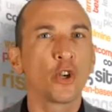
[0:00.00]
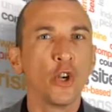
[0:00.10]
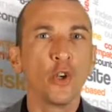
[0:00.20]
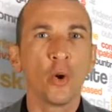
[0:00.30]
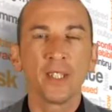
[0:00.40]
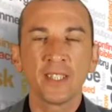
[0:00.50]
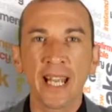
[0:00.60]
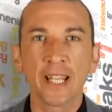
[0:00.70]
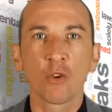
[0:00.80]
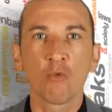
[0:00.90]
Google is
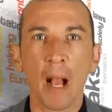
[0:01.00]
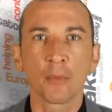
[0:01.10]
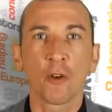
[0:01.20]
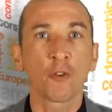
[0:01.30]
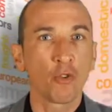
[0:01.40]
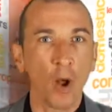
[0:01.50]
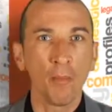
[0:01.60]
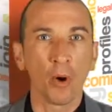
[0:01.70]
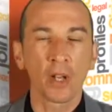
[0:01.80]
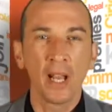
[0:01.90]
taking the wraps off
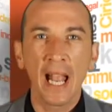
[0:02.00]
Chromebook,